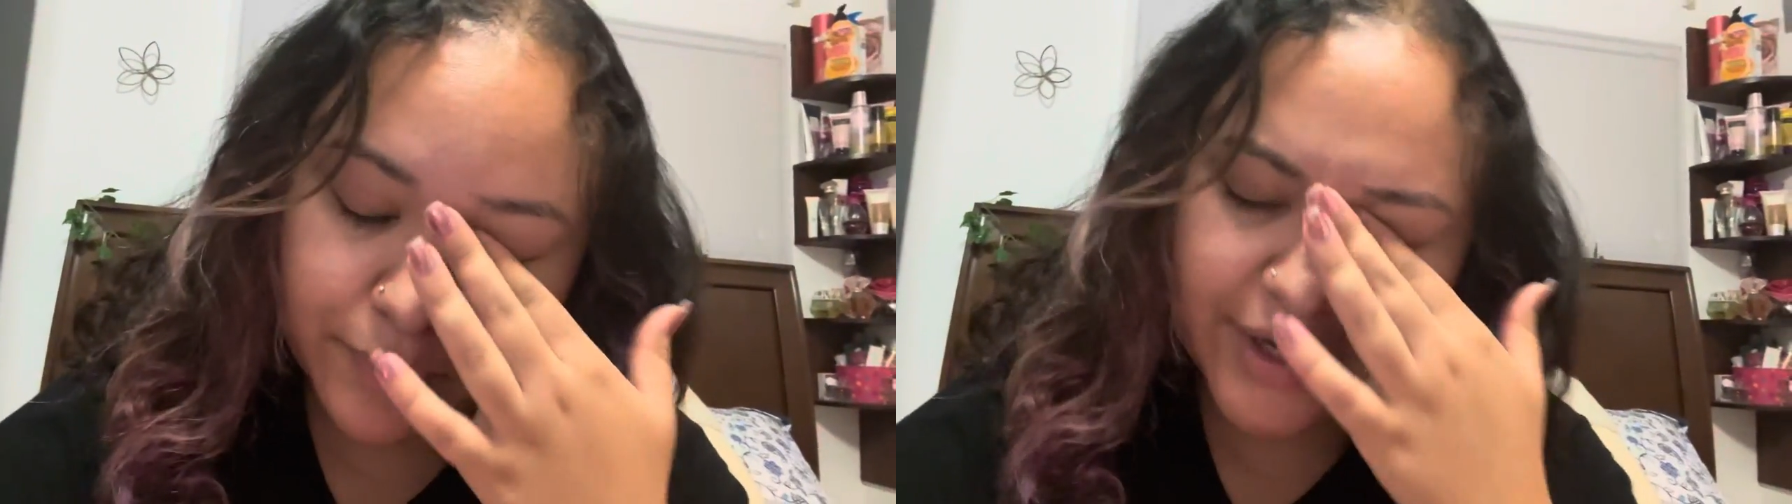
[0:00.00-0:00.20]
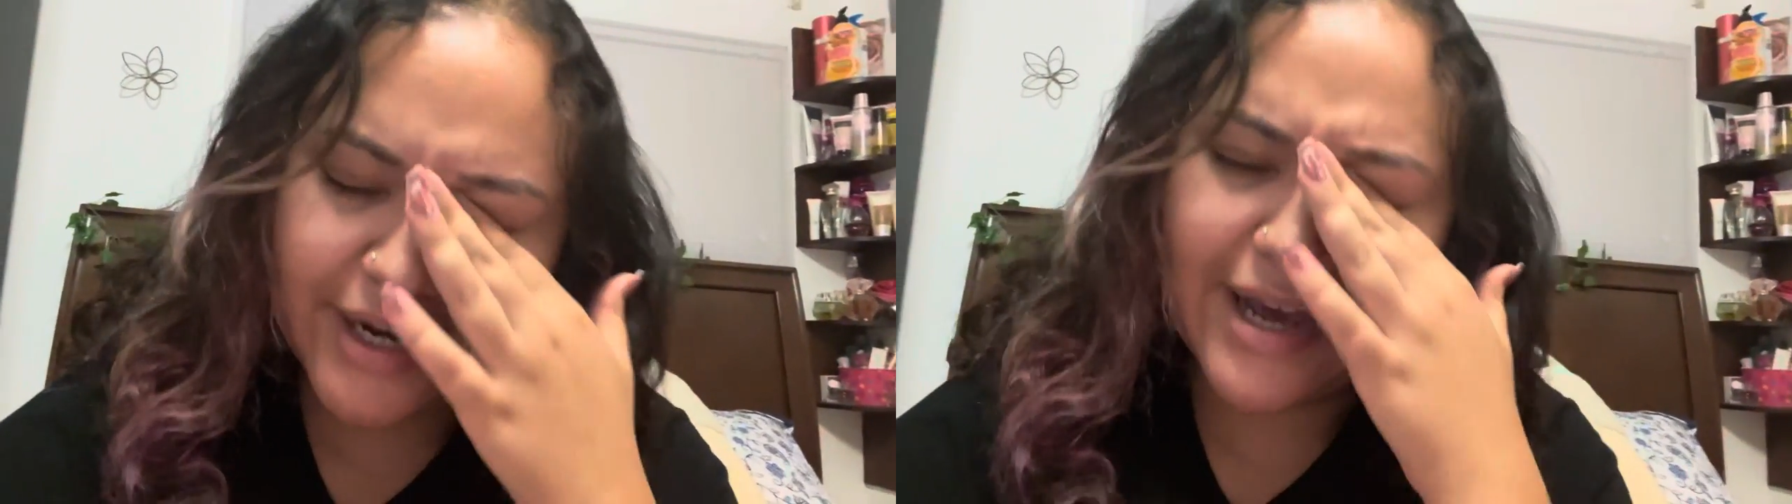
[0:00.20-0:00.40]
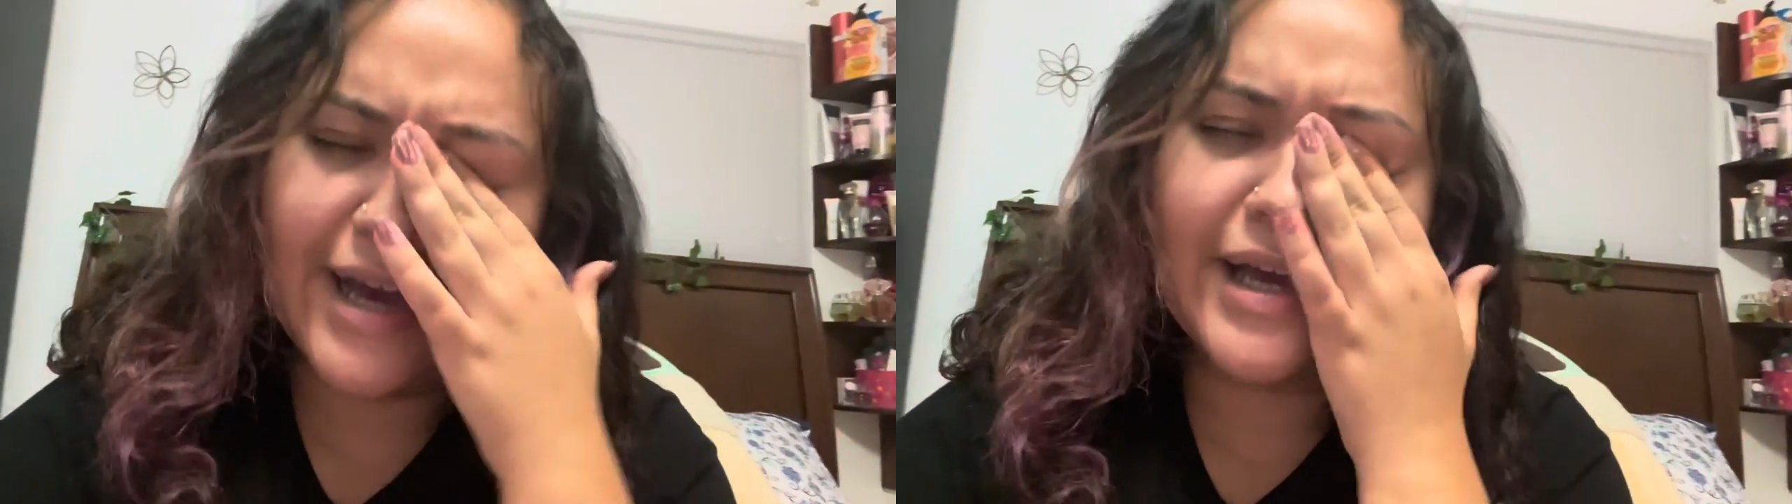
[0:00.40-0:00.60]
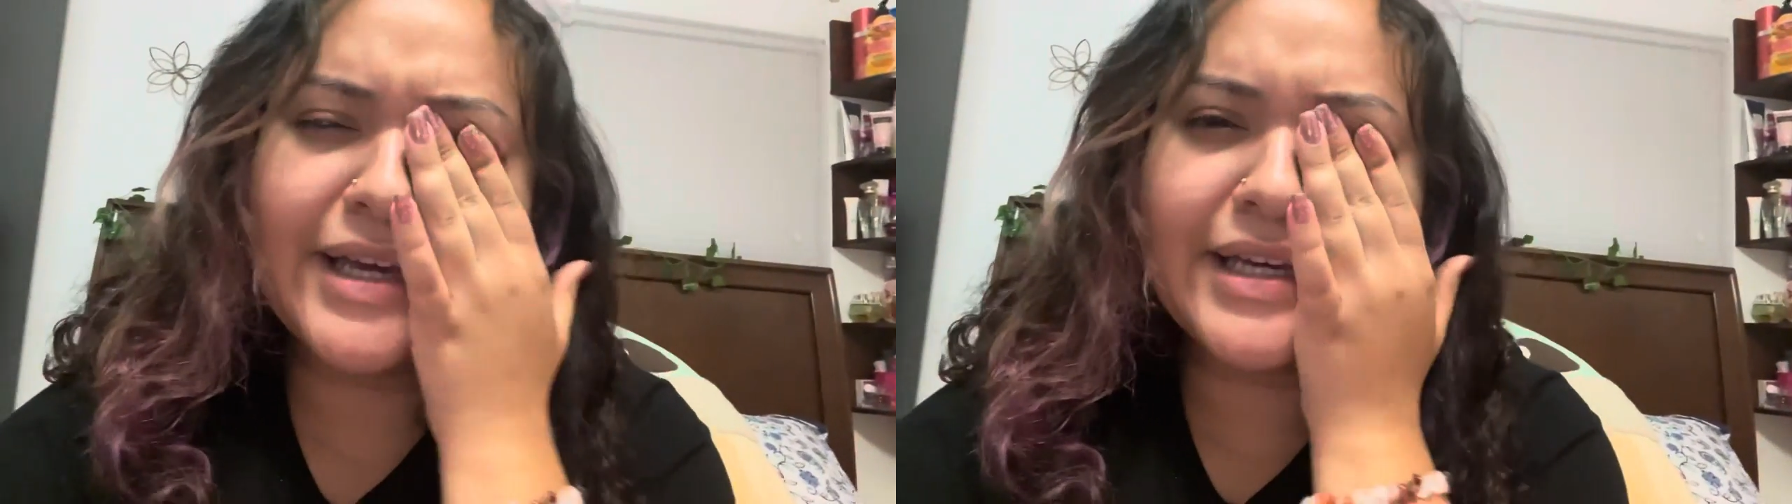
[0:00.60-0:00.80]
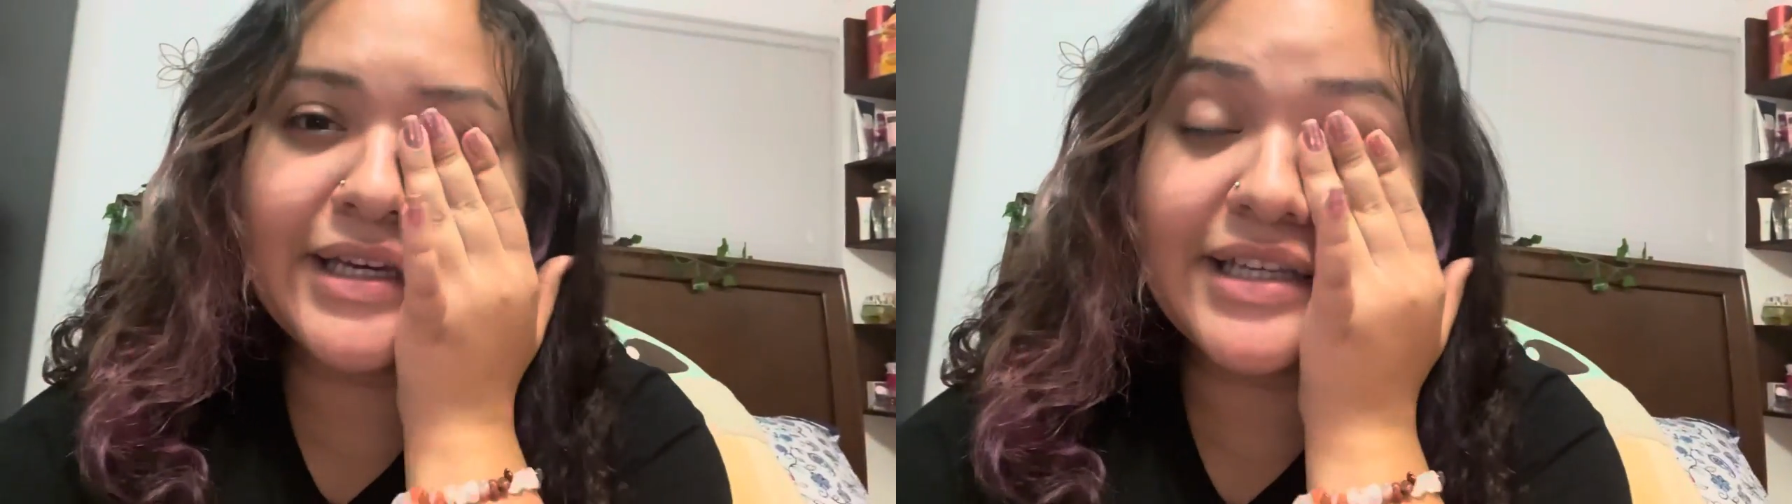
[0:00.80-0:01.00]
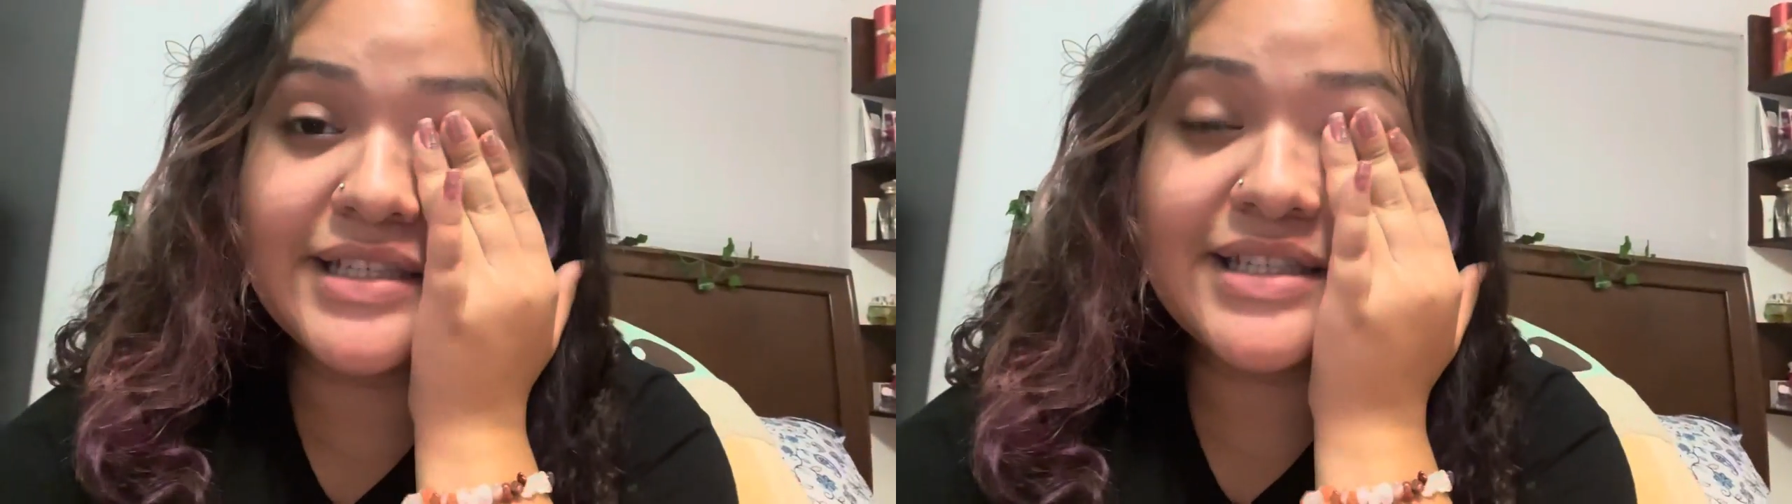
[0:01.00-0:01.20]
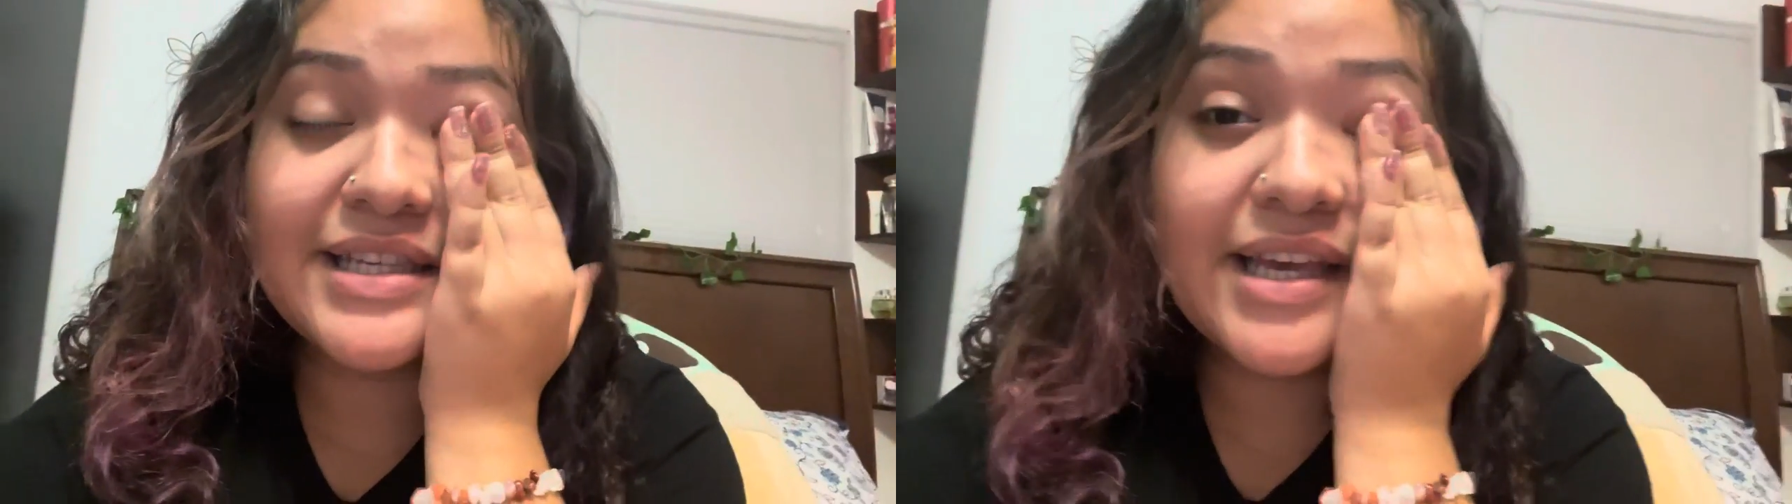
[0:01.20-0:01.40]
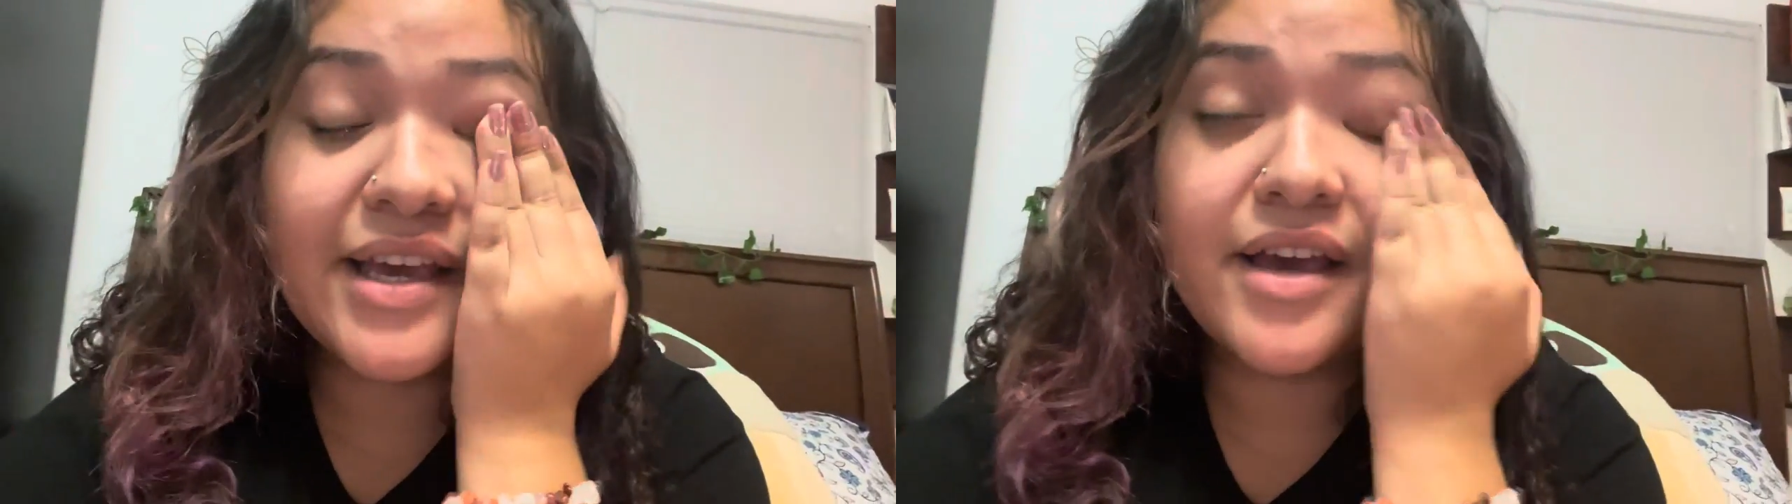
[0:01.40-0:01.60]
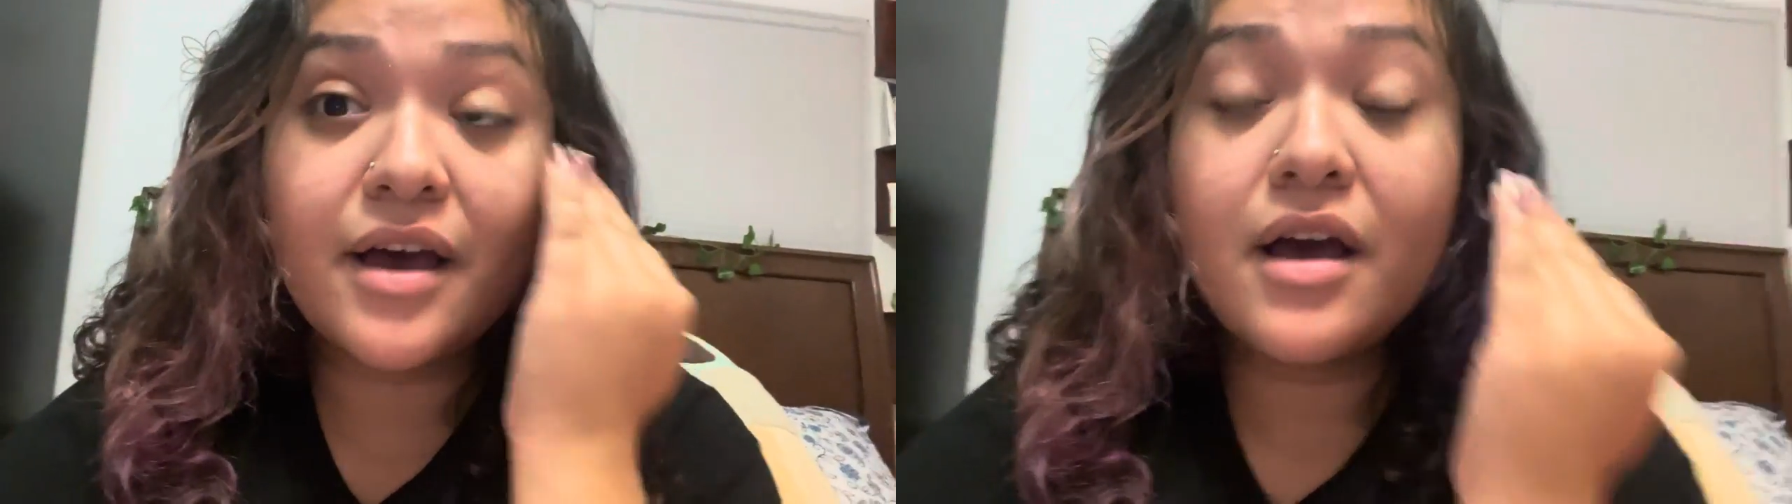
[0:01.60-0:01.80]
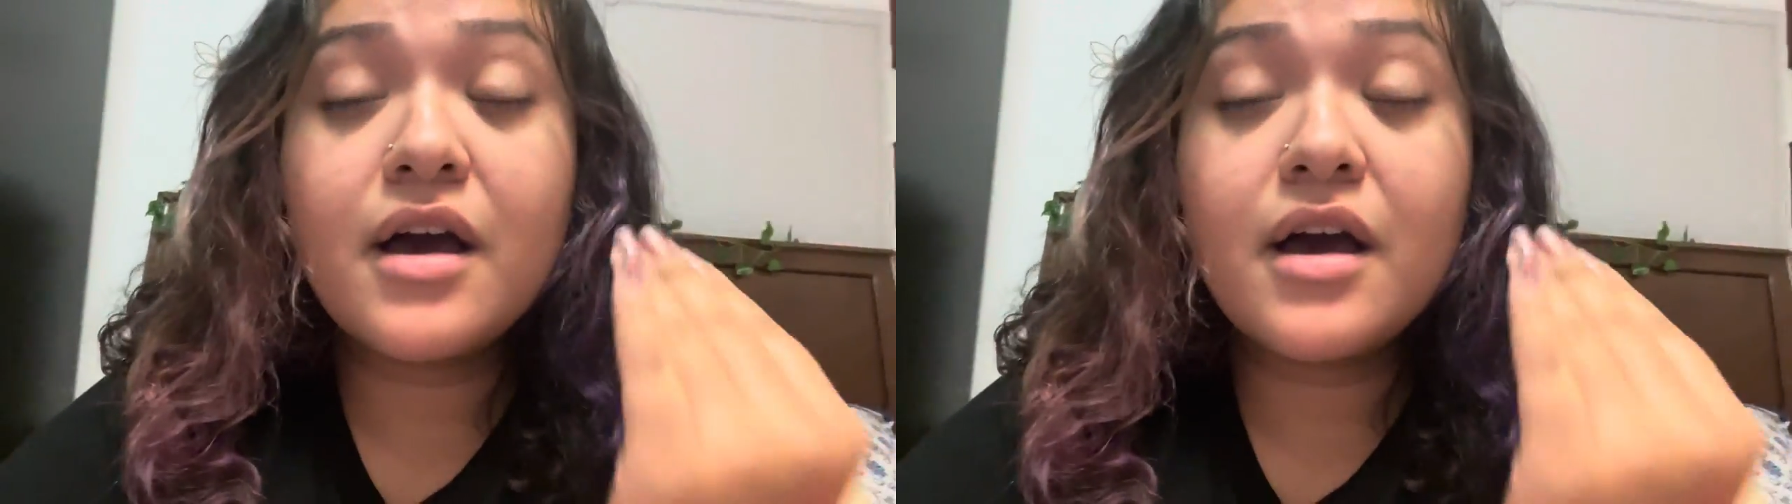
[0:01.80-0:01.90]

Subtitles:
but I can see